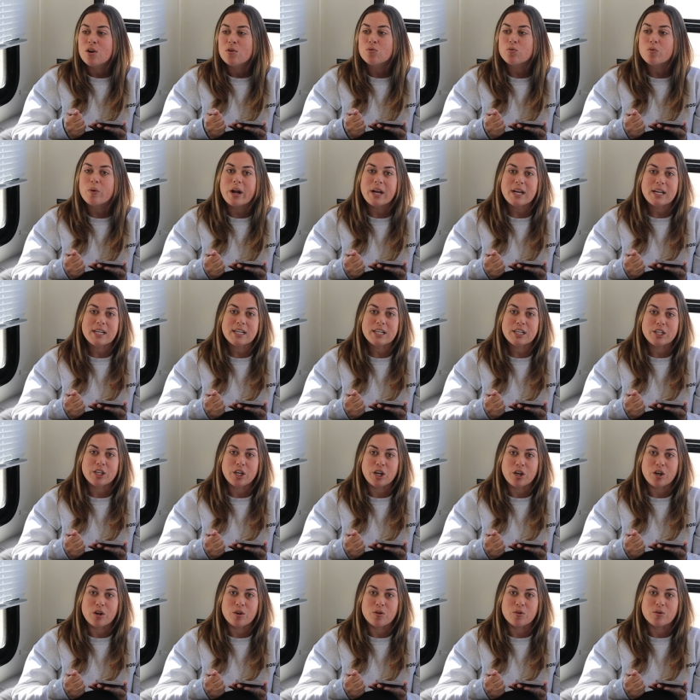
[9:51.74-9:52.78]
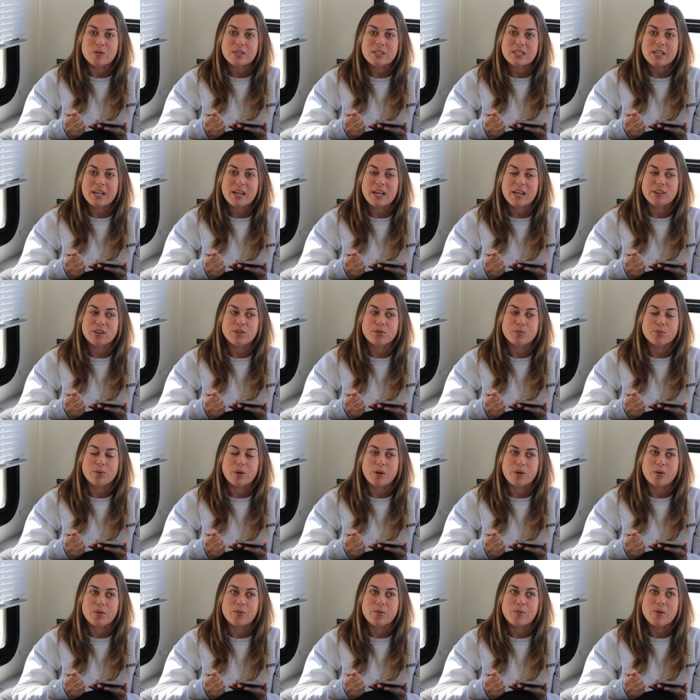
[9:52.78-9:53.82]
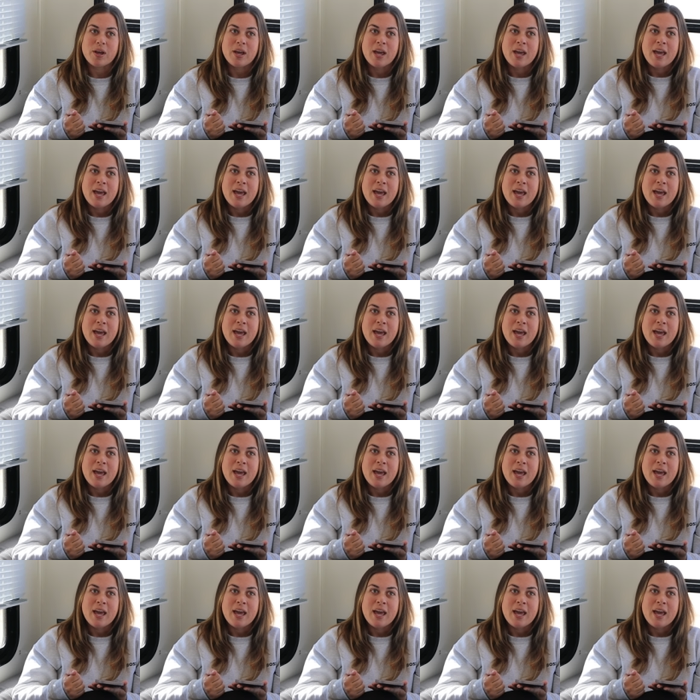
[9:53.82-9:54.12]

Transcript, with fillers: ready to go to hit the road.